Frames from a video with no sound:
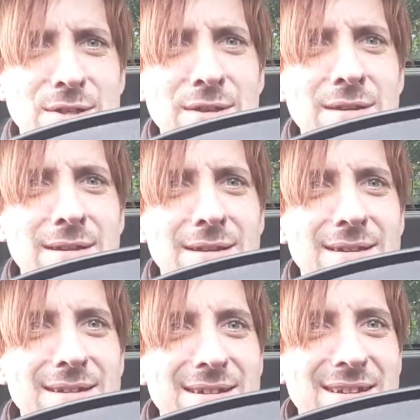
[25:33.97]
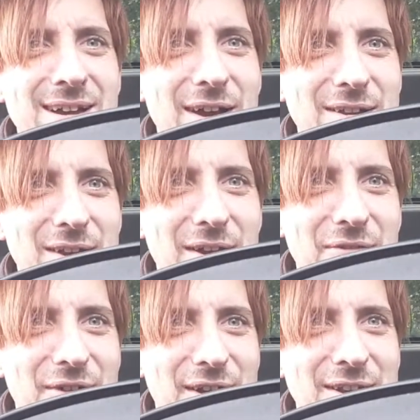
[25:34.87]
Stick the? I
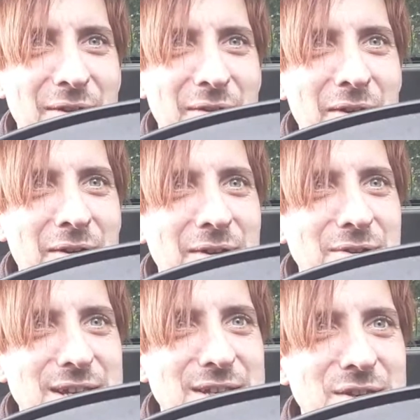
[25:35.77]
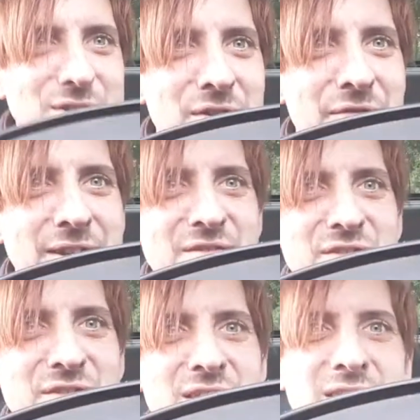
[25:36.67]
fucking don't know. You can say something so
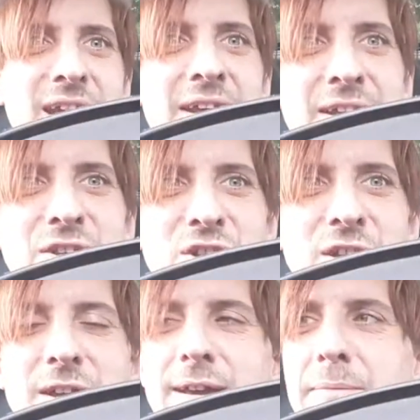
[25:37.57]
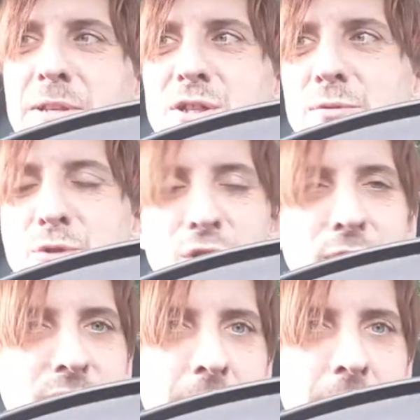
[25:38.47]
offensive in this day and age. I mean, Soup jokes